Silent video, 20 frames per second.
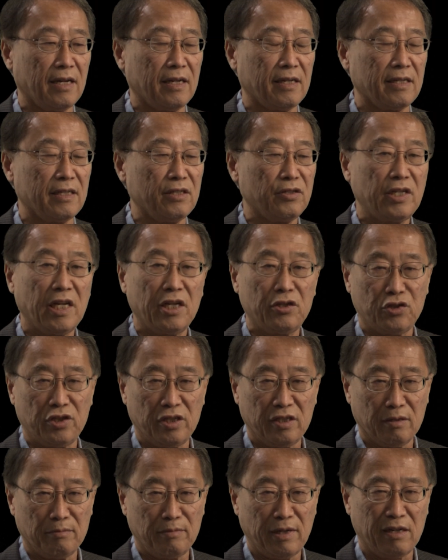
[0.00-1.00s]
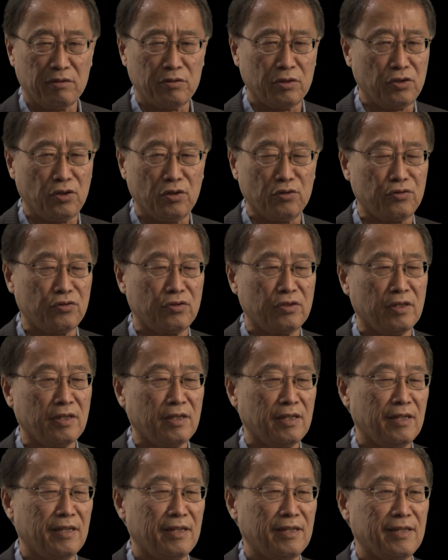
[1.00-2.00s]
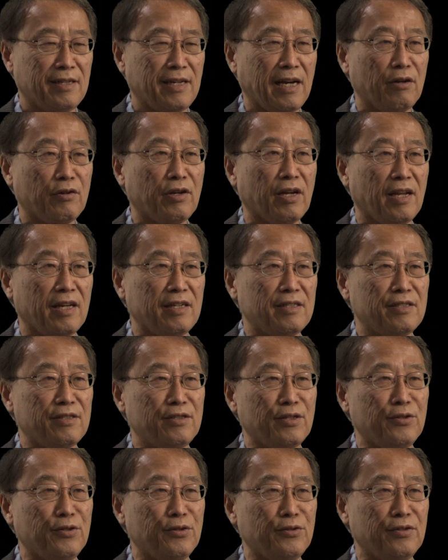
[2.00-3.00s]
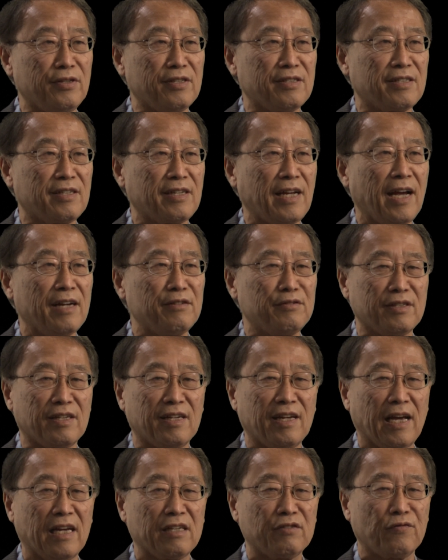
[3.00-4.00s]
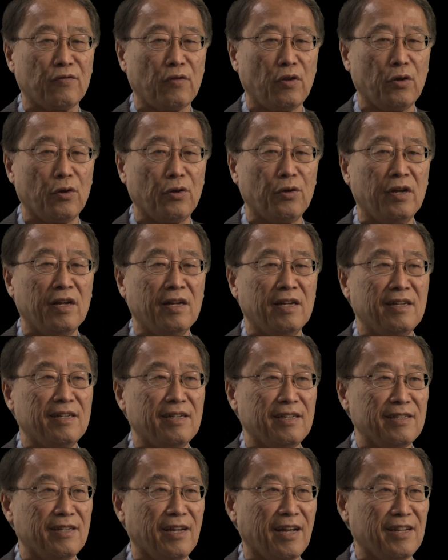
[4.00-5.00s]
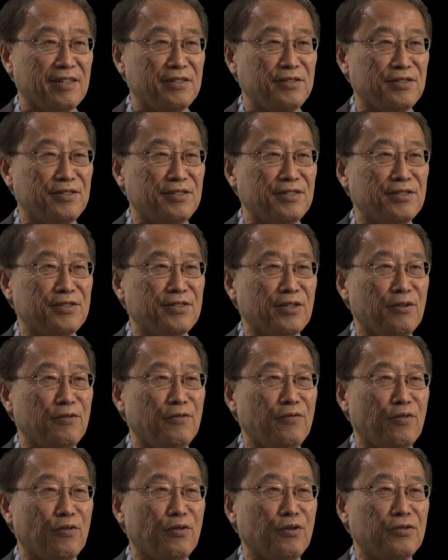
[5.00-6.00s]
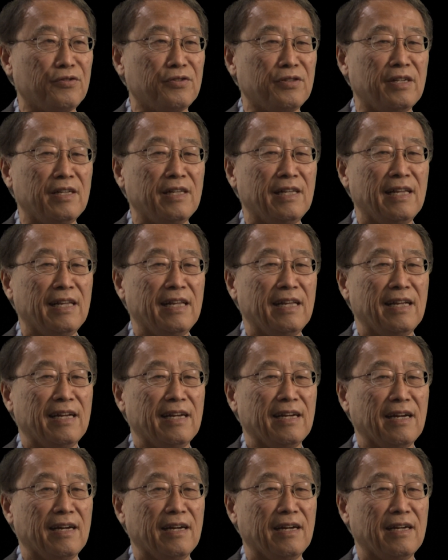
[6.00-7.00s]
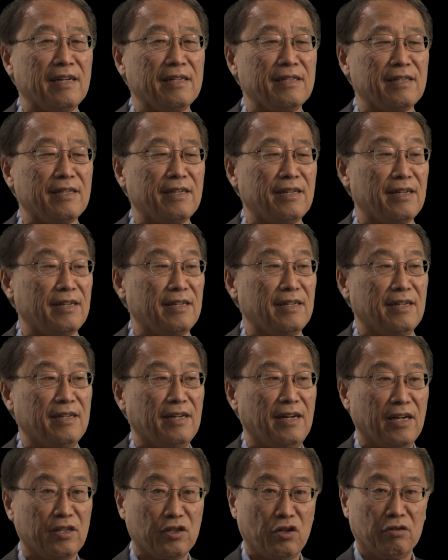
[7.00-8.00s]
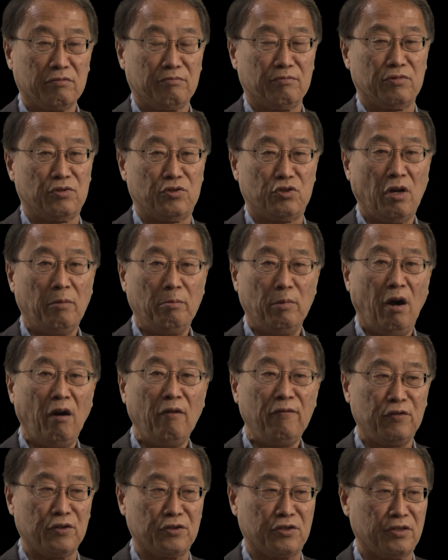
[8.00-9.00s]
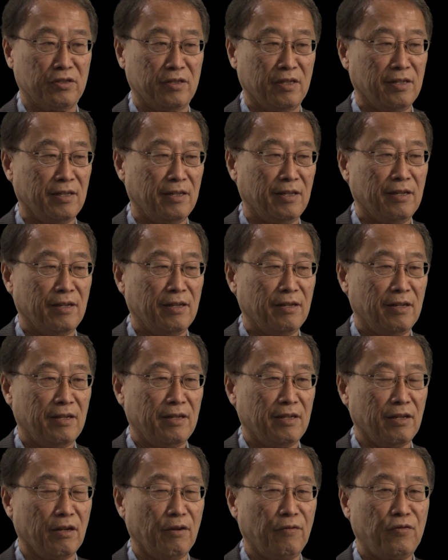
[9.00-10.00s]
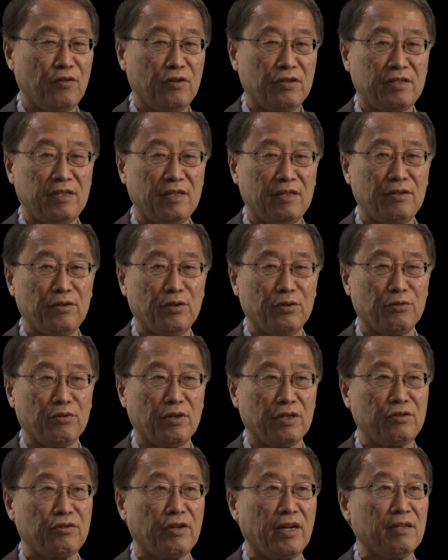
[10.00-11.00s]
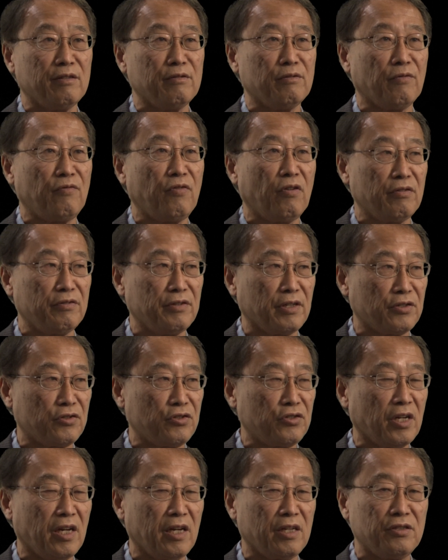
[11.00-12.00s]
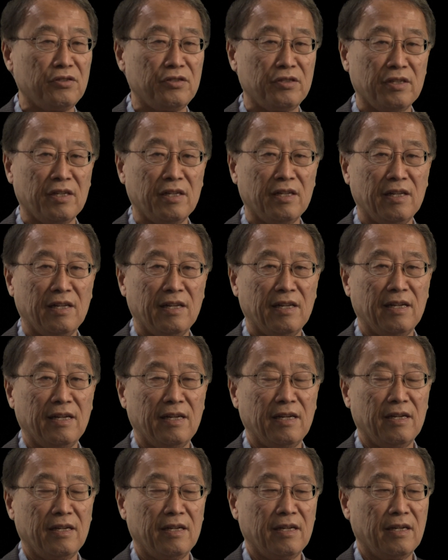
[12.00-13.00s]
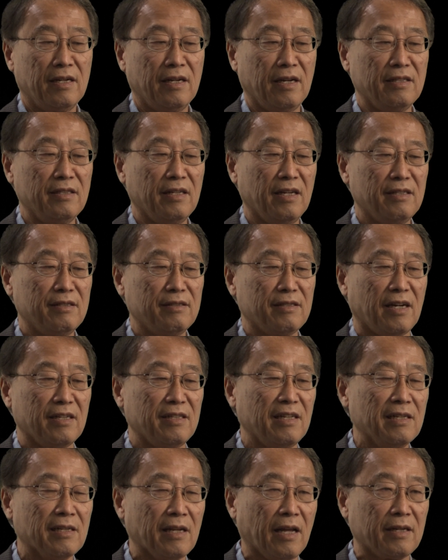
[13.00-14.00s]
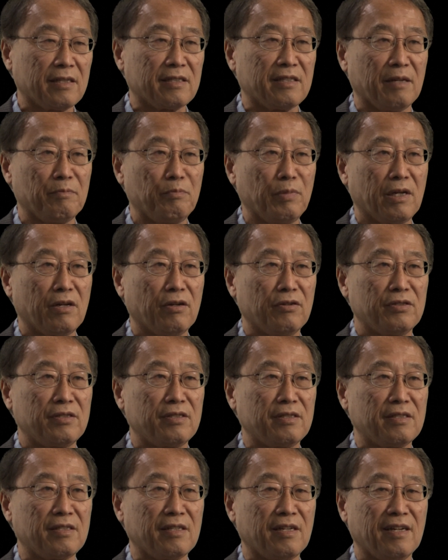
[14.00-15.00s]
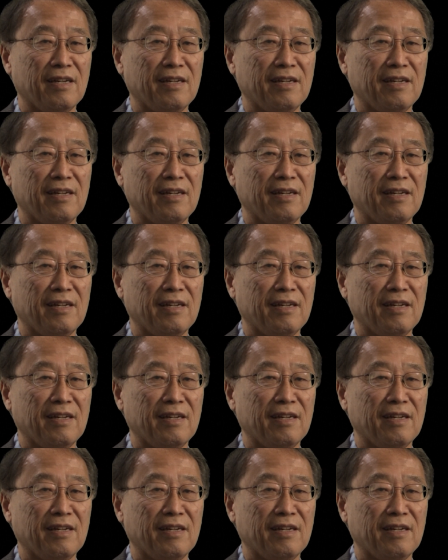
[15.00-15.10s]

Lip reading: in teaching them how to use calculators to do discounted cash flow analysis and so forth, I got job offers, firstly to trade in the foreign exchange. And then I didn't like that because